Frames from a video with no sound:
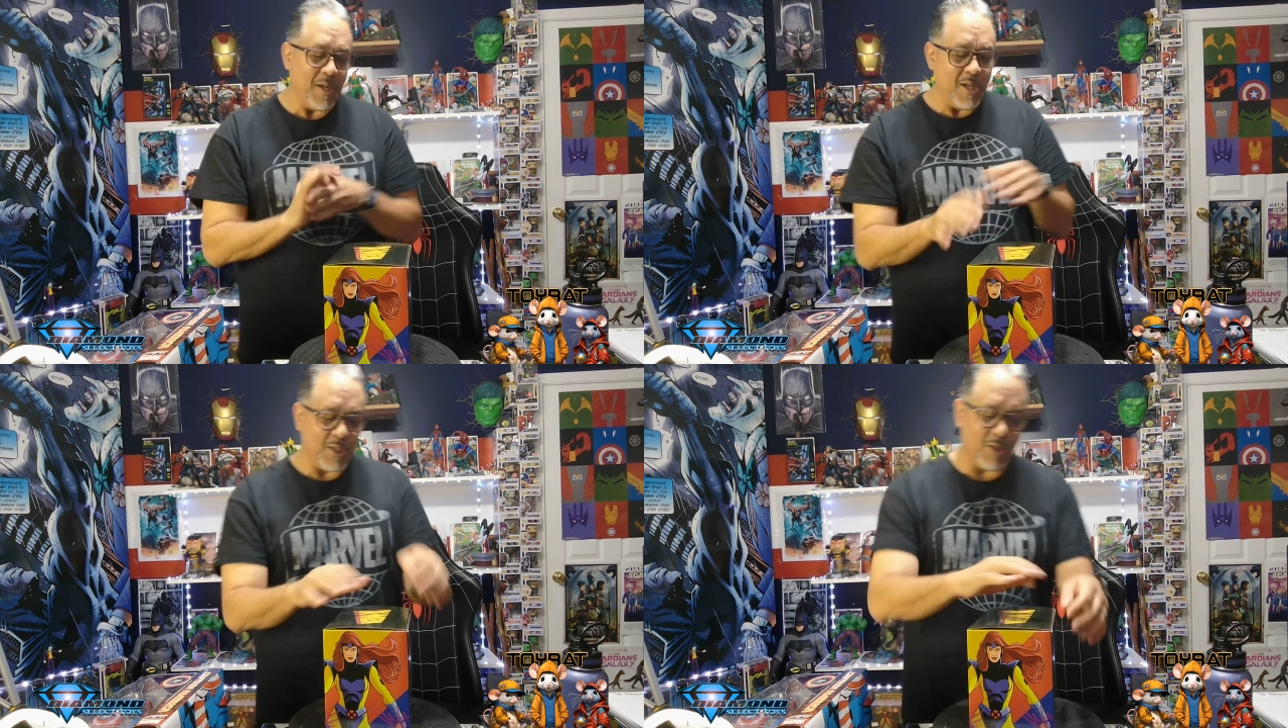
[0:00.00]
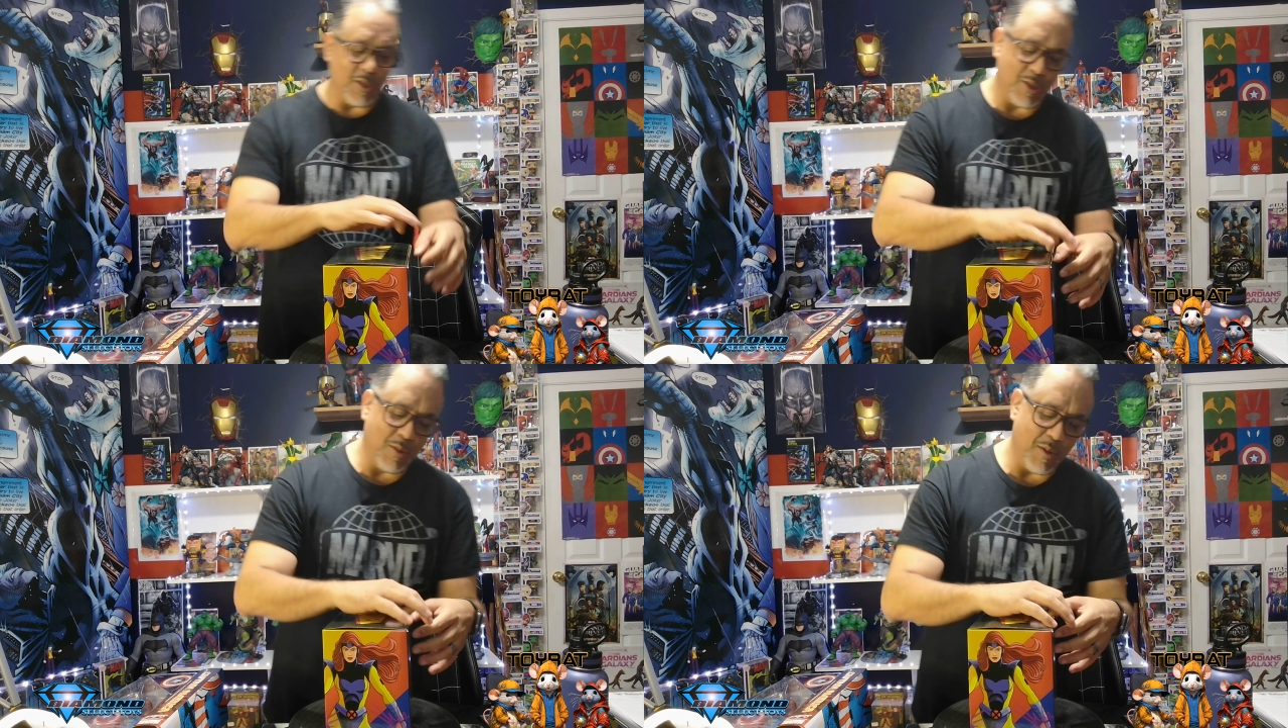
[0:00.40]
So
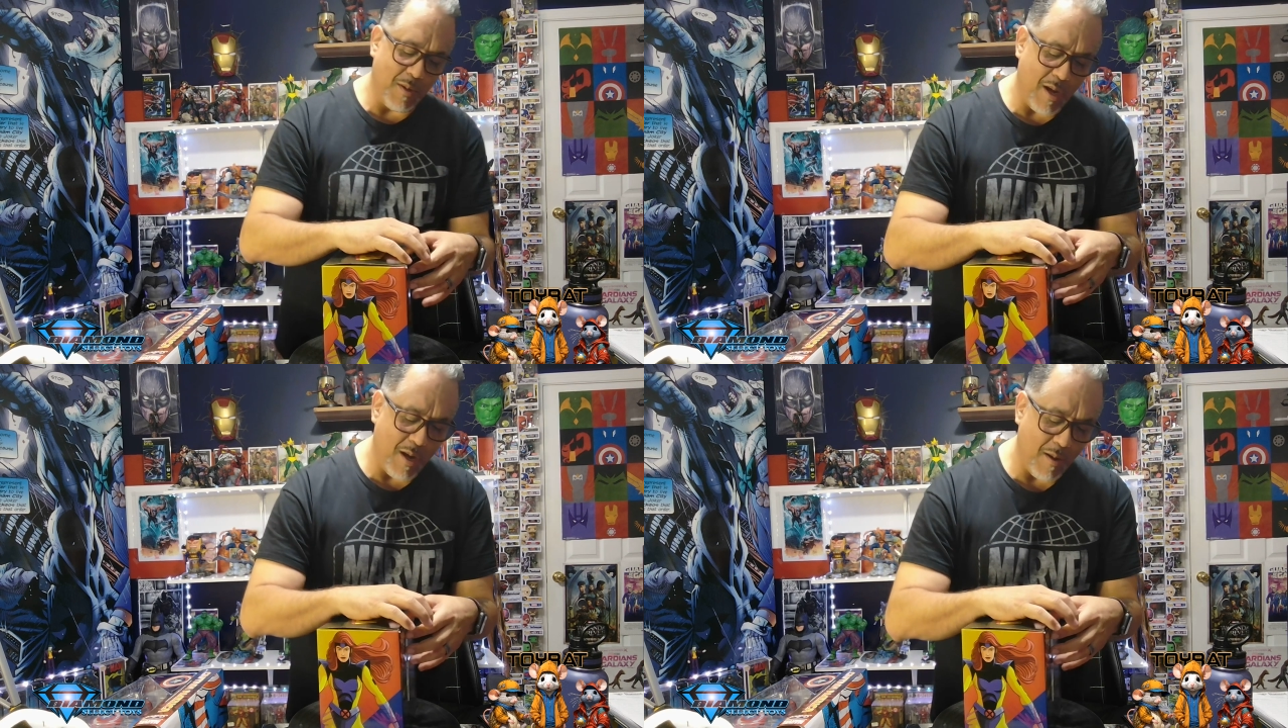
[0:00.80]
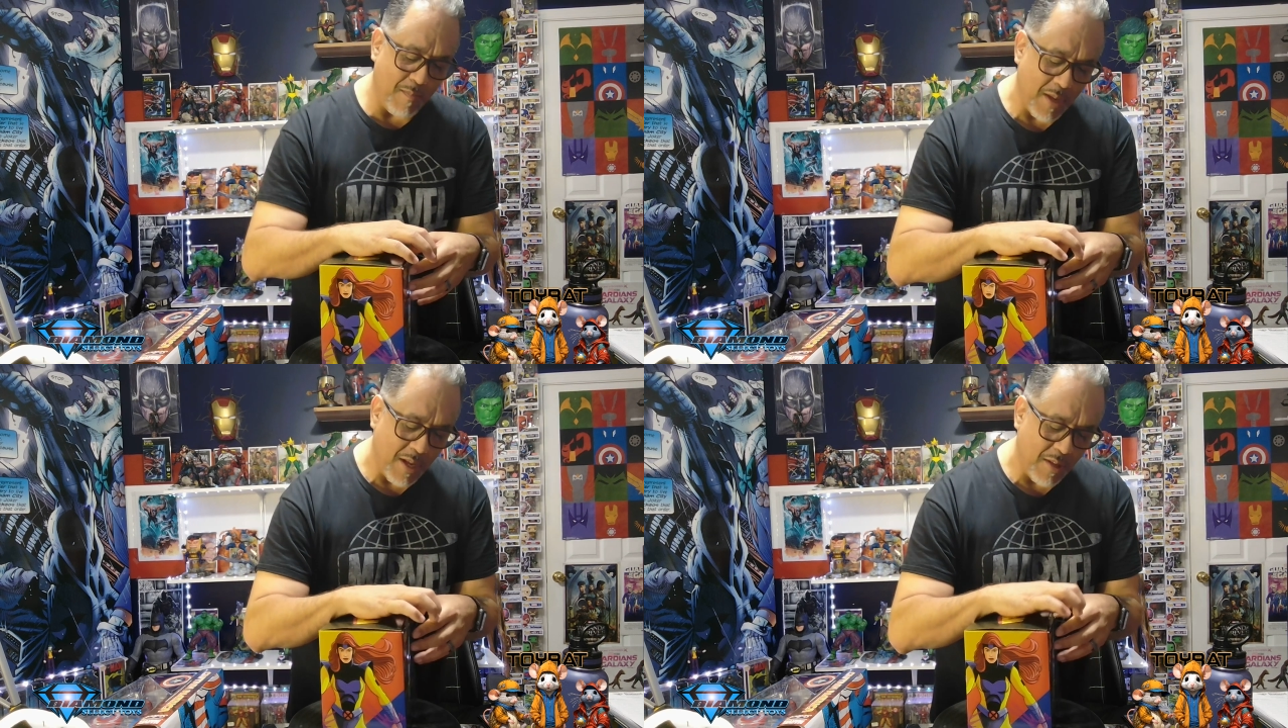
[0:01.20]
let's do it. Um,
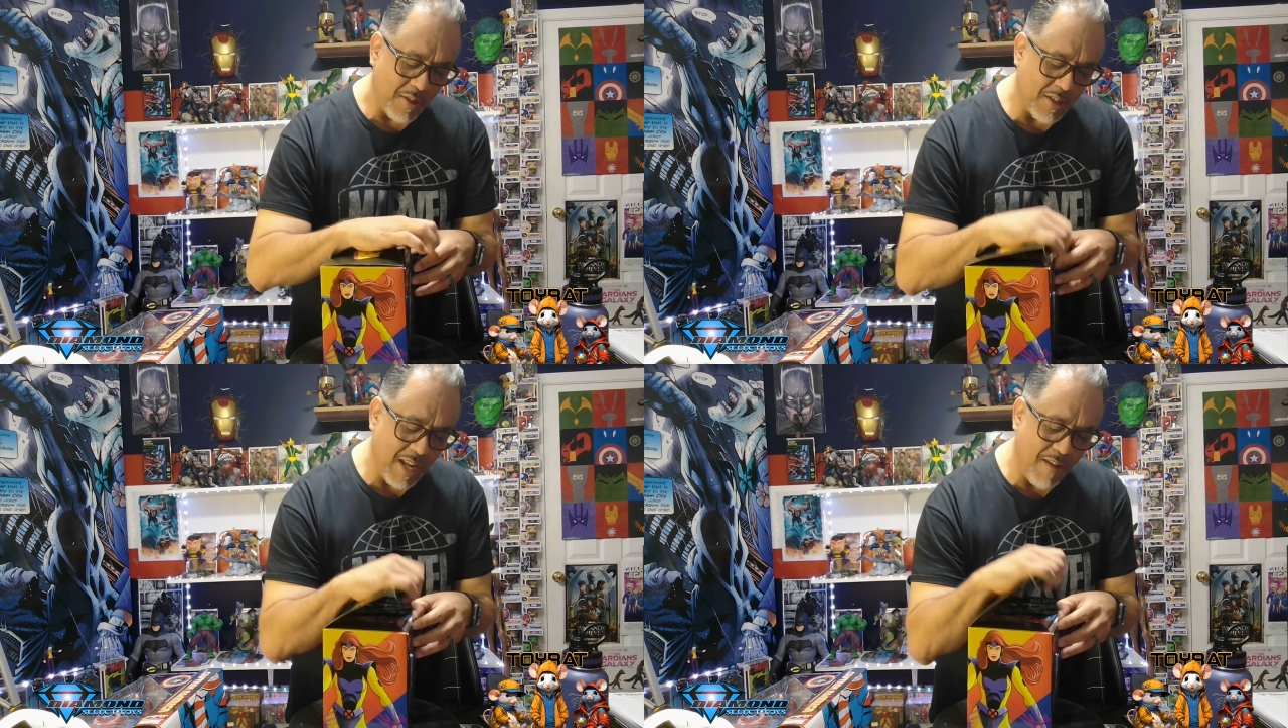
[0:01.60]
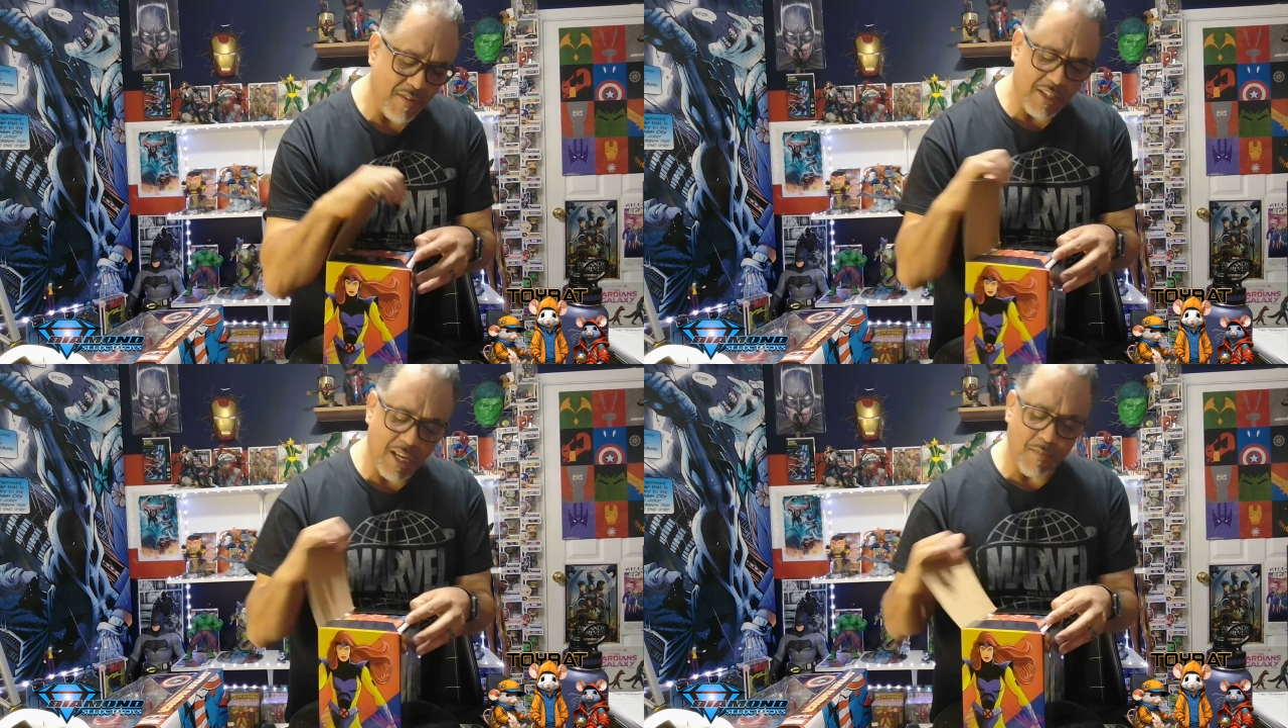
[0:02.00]
doesn't have any
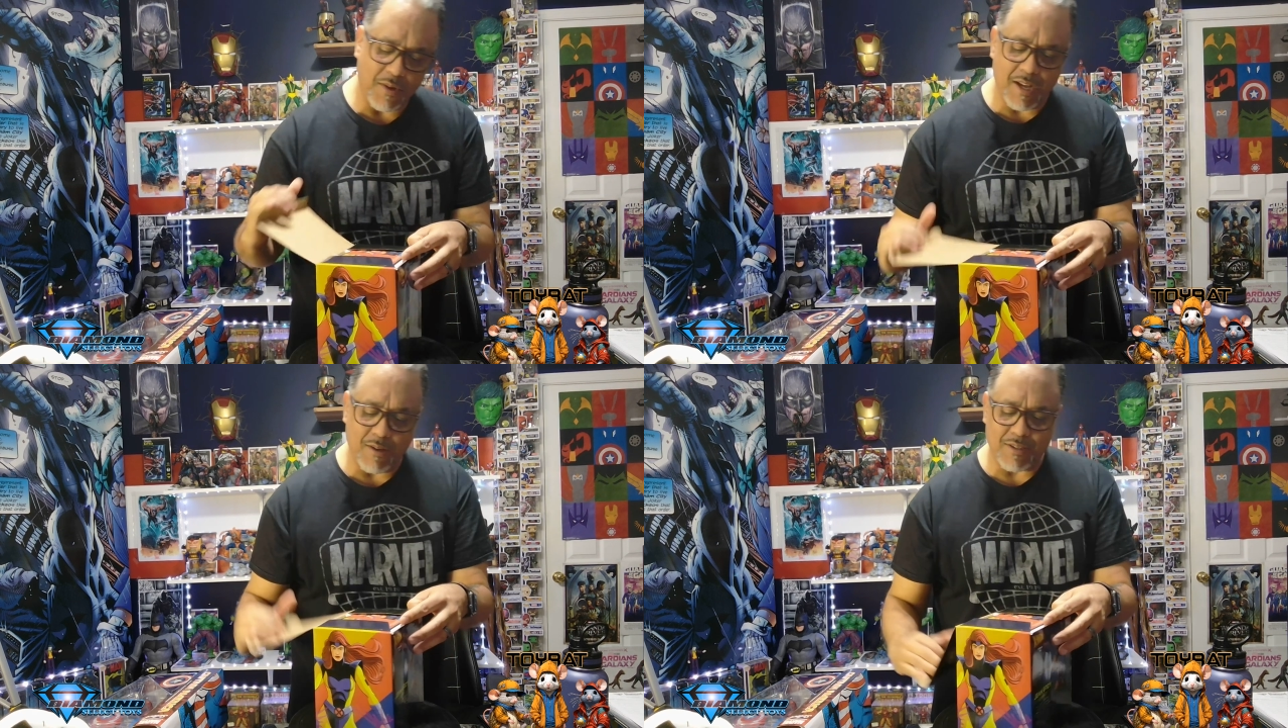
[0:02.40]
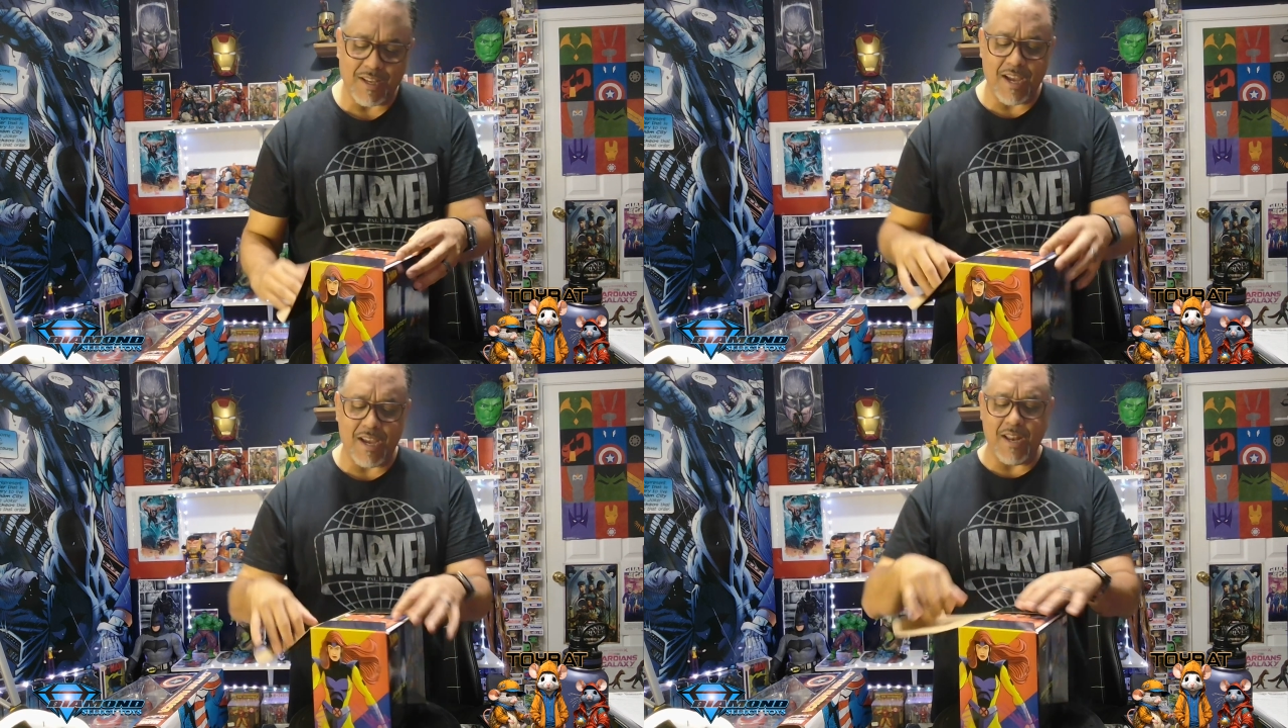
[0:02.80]
tape on the
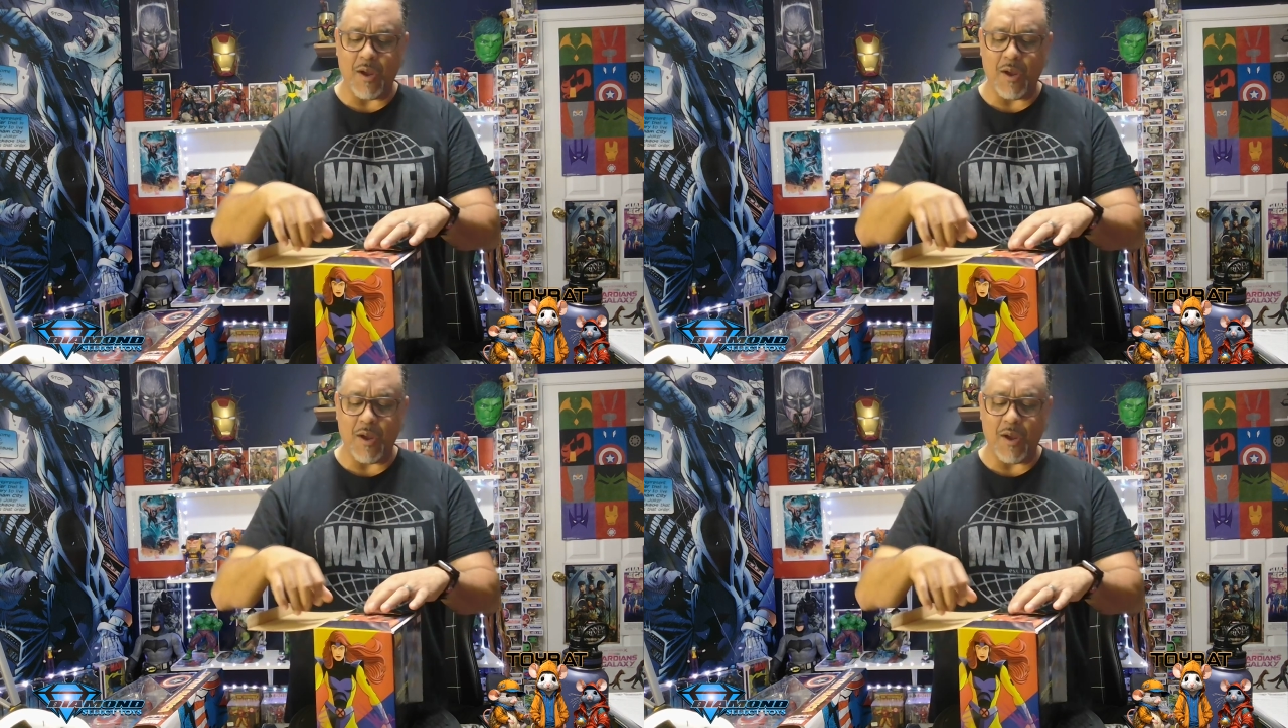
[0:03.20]
outside.